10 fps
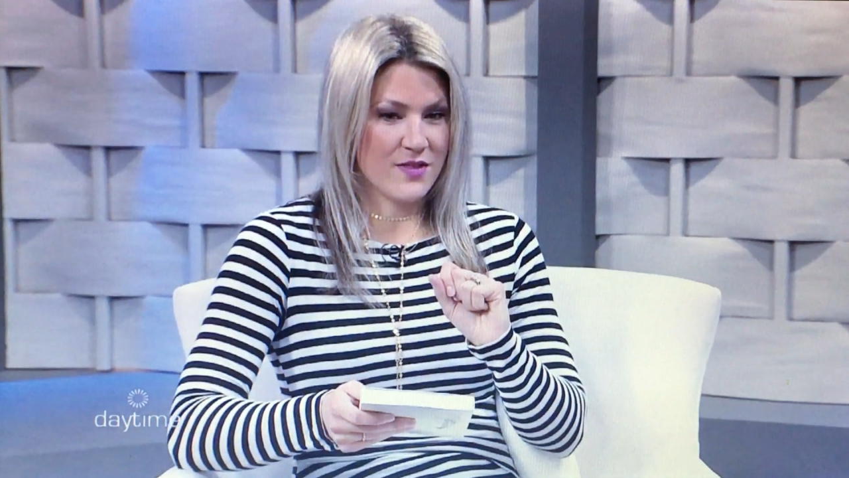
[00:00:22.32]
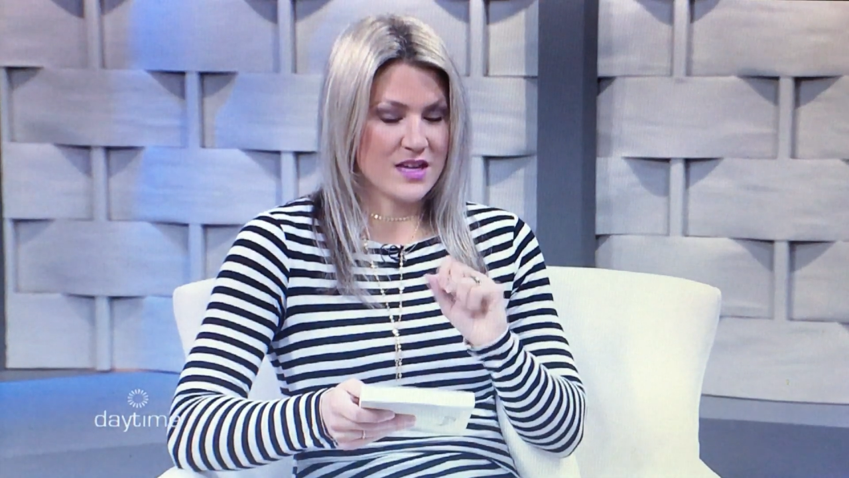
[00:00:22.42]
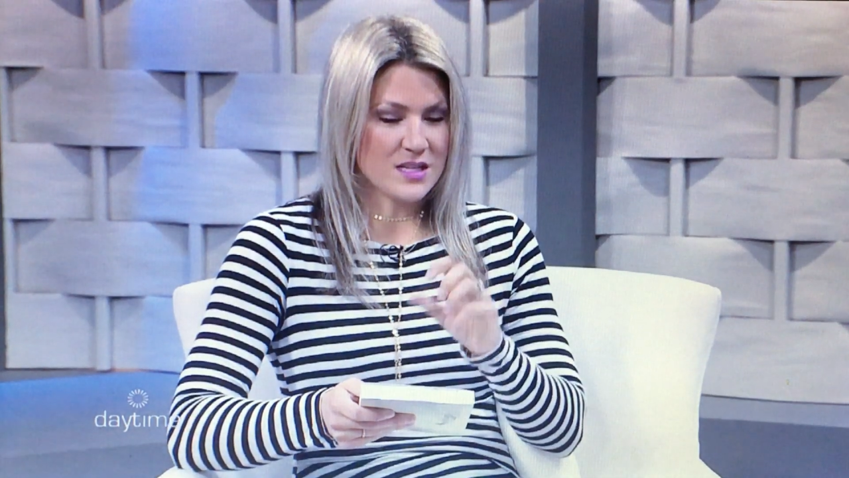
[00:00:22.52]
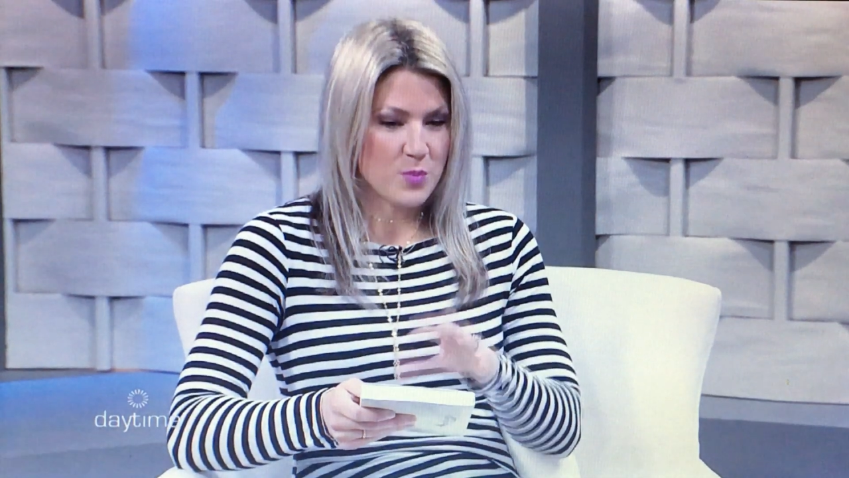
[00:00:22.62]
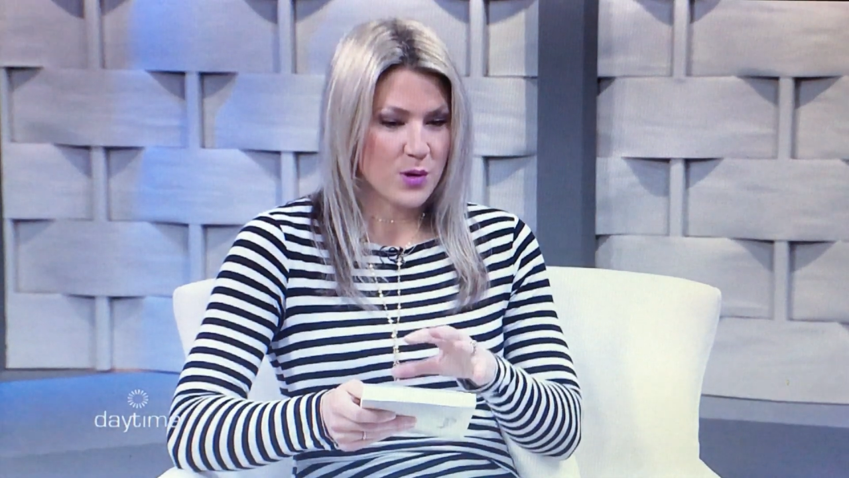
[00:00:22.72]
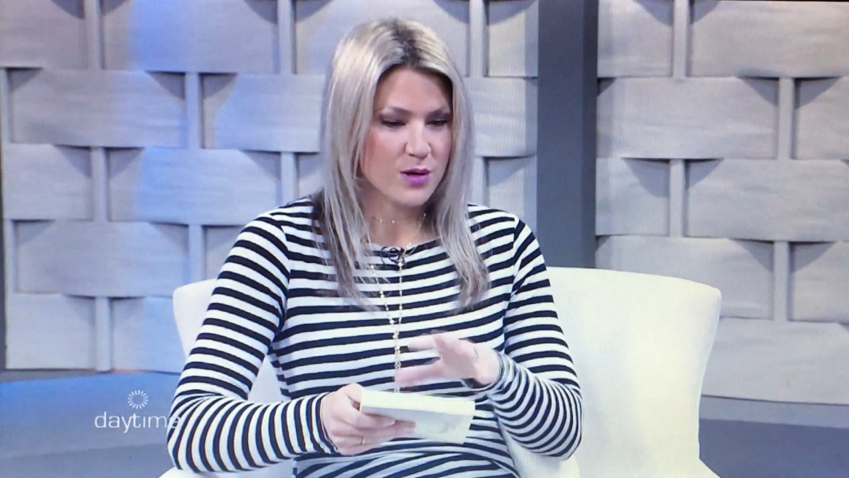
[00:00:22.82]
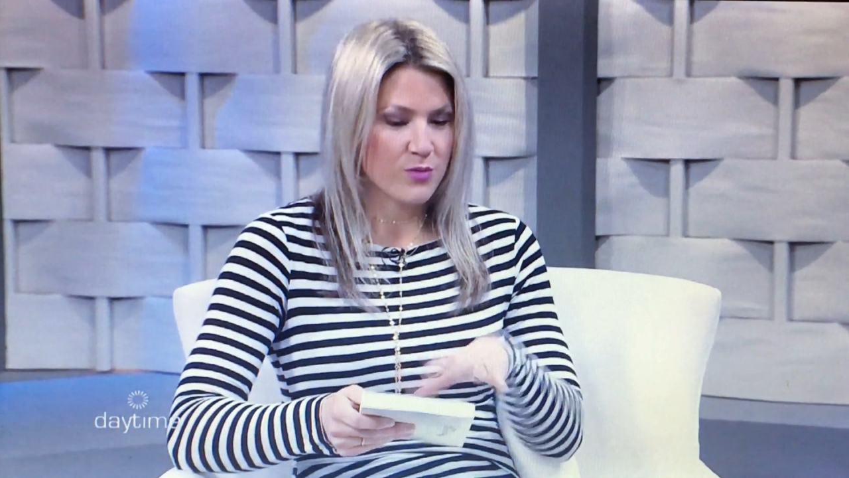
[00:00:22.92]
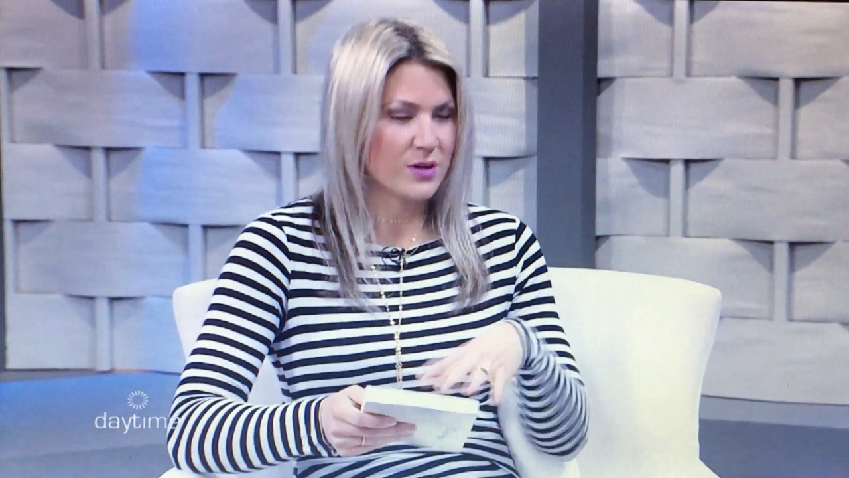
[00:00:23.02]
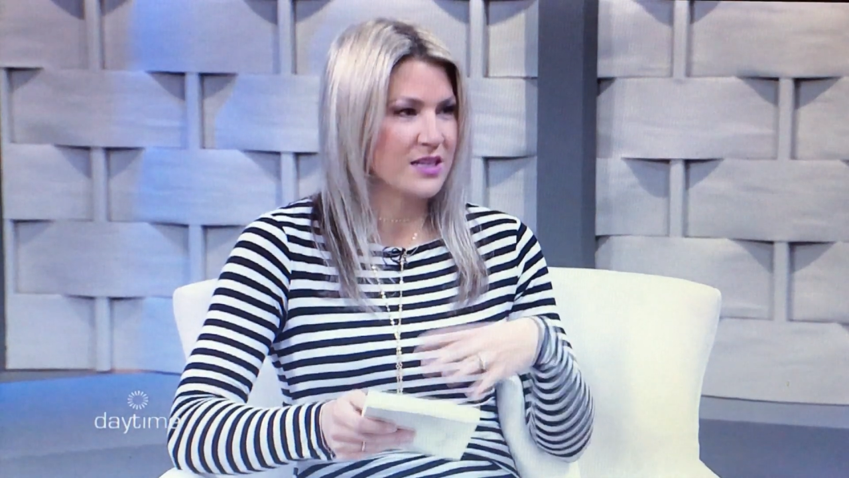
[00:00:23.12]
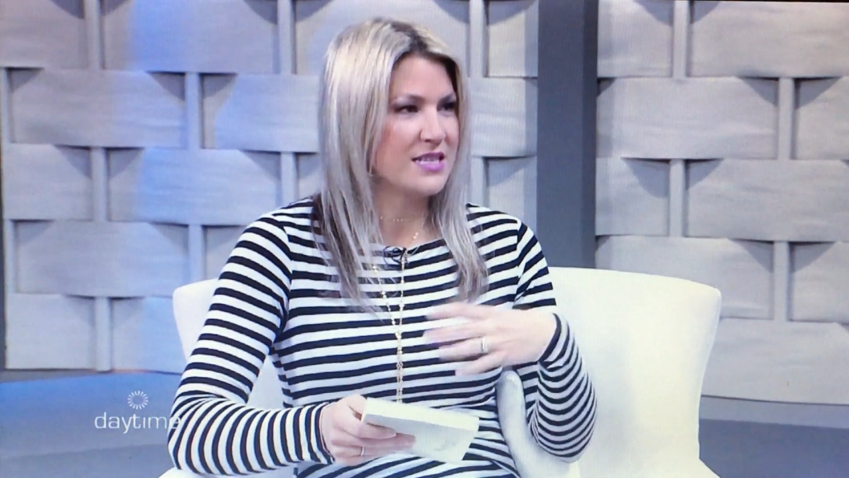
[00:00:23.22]
this book
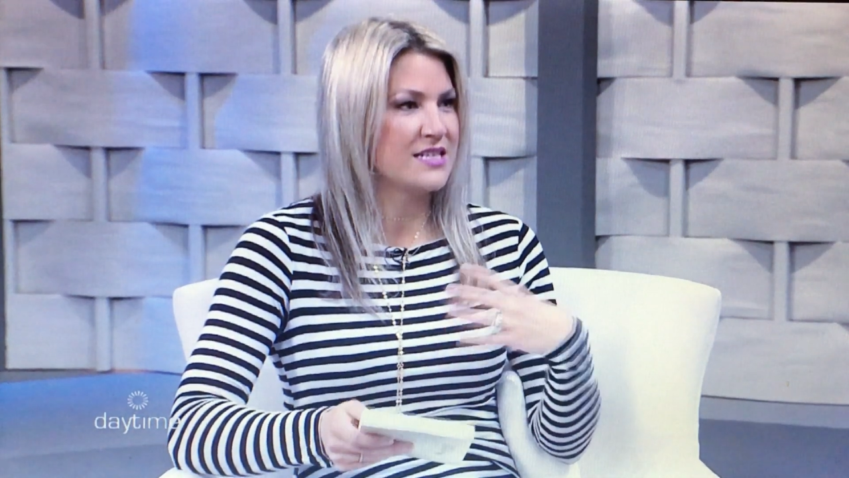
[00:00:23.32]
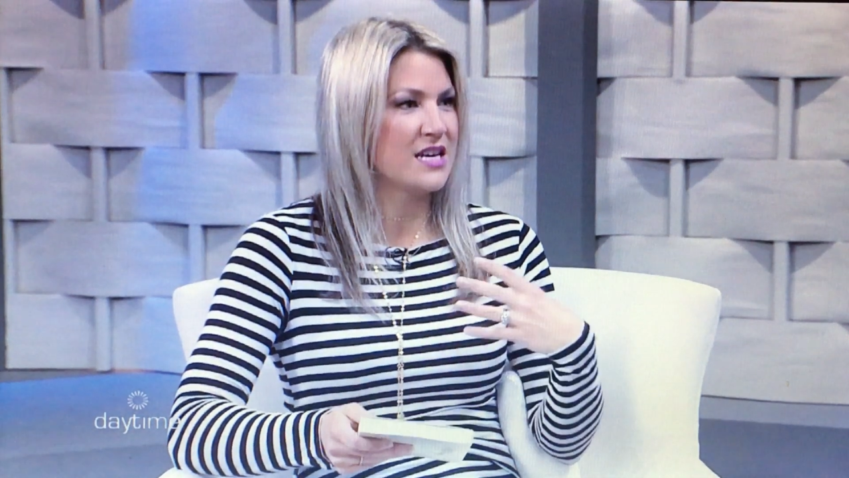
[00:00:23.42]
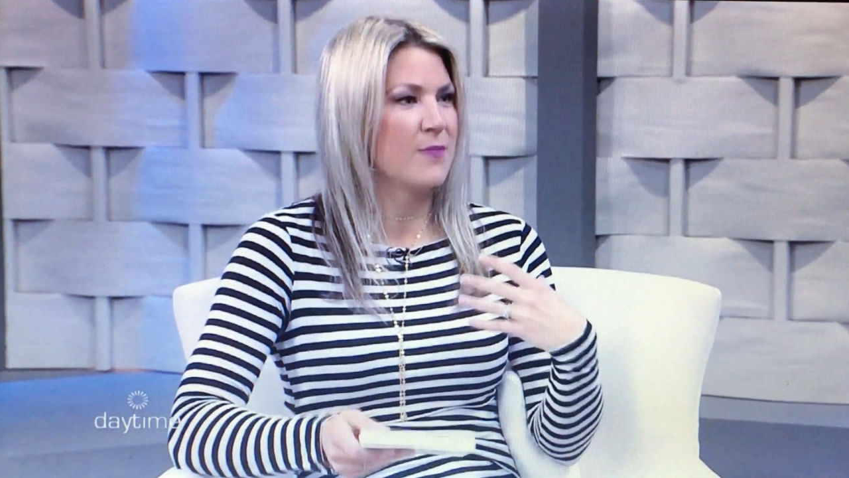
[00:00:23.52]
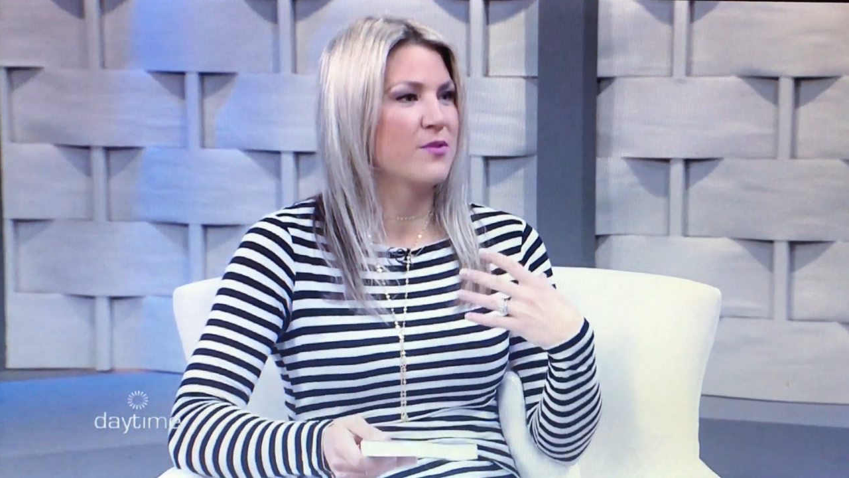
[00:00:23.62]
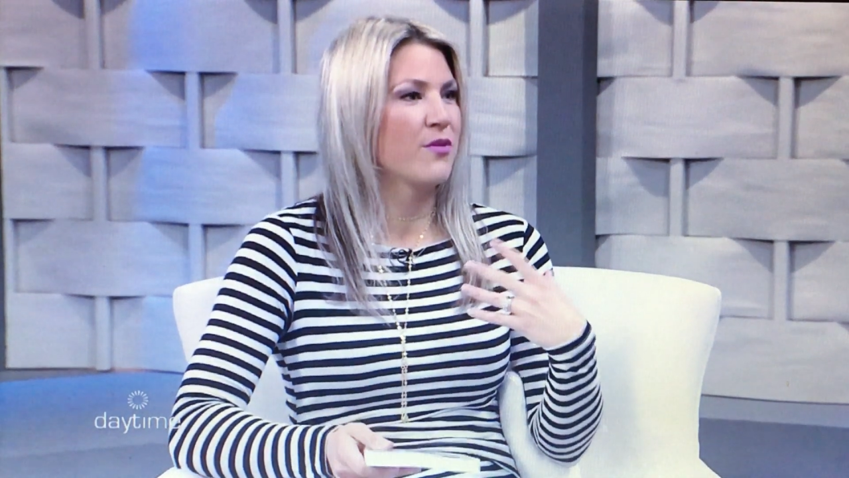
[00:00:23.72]
really stemmed